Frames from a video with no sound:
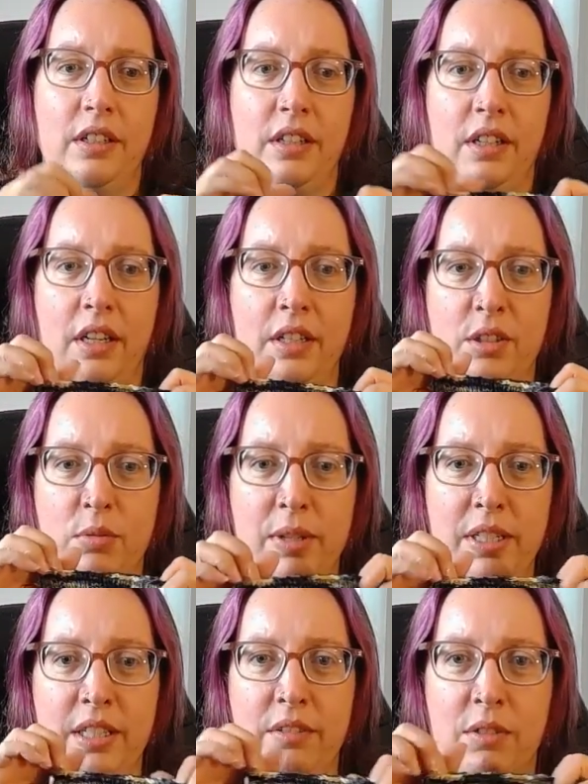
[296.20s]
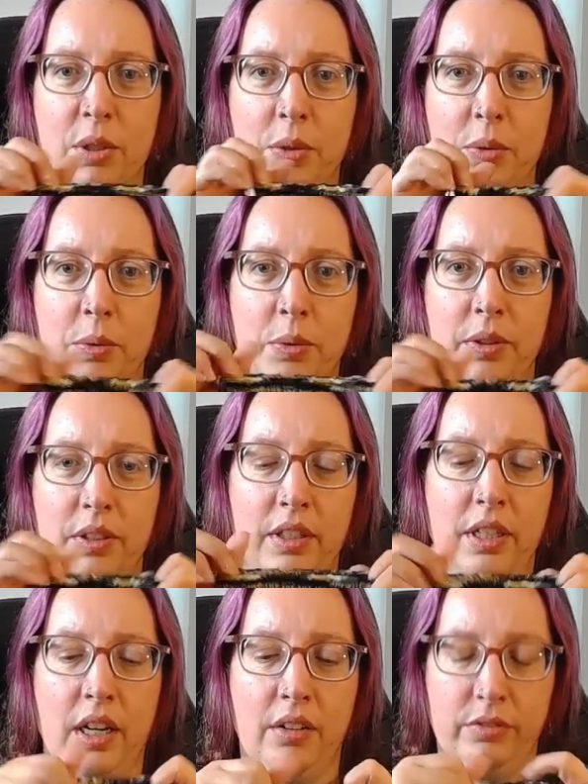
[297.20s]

a 20 row cuff.